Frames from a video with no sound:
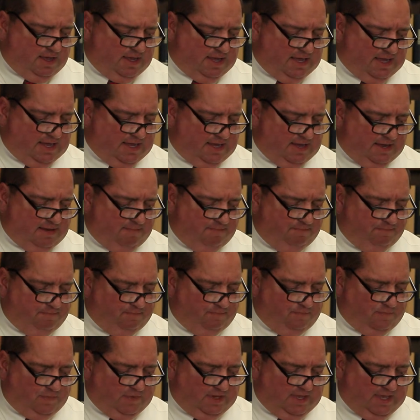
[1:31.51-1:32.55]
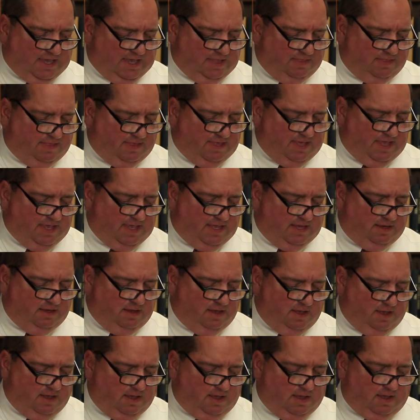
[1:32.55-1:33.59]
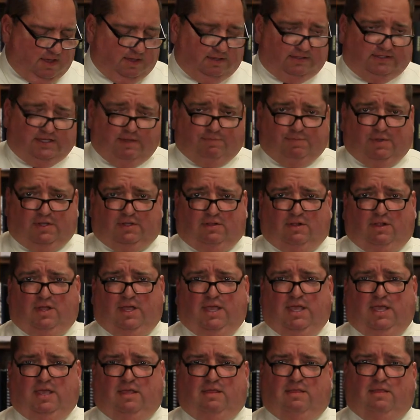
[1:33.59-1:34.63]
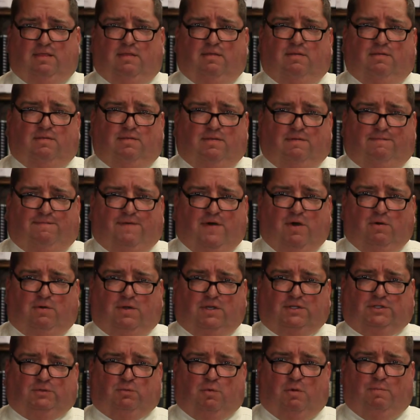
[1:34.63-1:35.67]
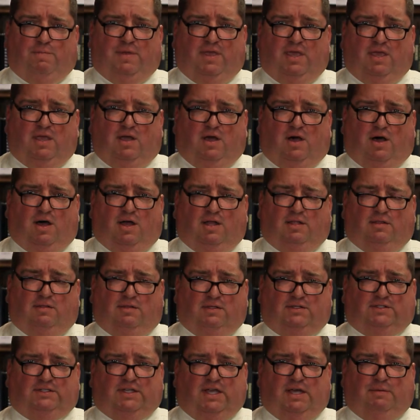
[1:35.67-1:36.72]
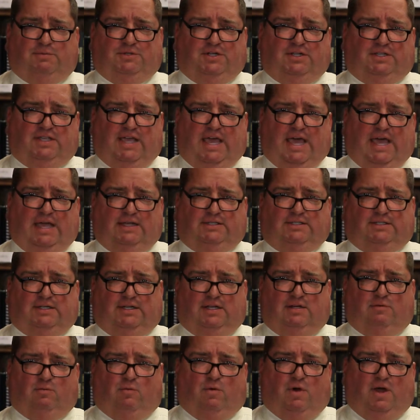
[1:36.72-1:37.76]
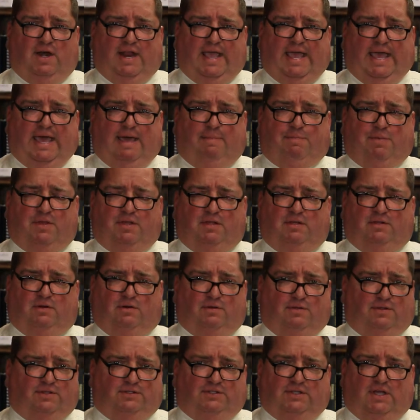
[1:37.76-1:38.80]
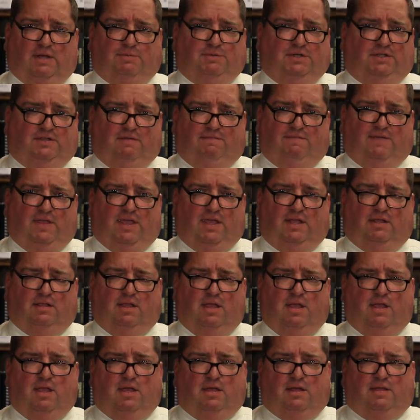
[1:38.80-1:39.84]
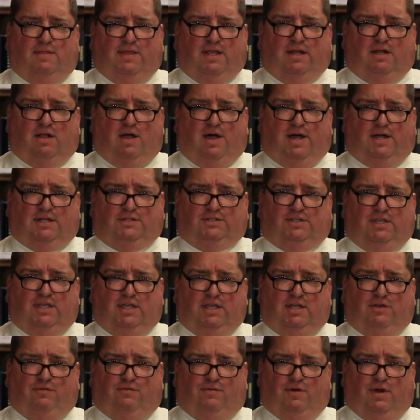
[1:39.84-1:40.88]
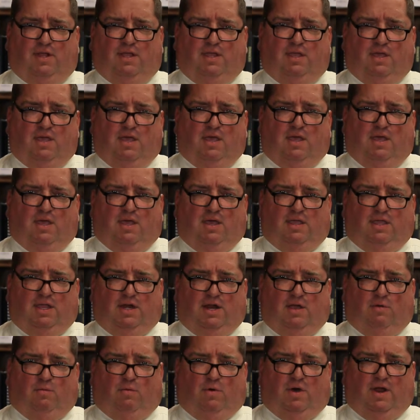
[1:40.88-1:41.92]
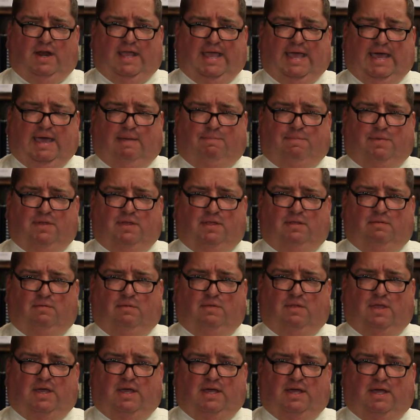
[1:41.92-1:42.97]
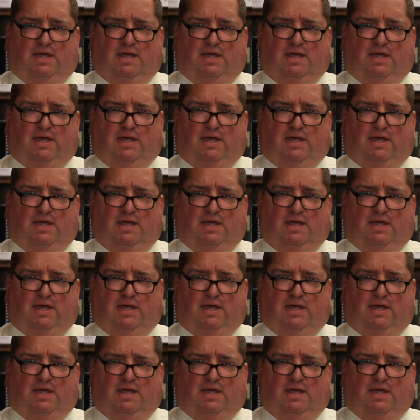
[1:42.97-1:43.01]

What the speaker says: And then typically the focus will be on the subject accident, what happened, or the subject event that caused the injury. You know, what happened,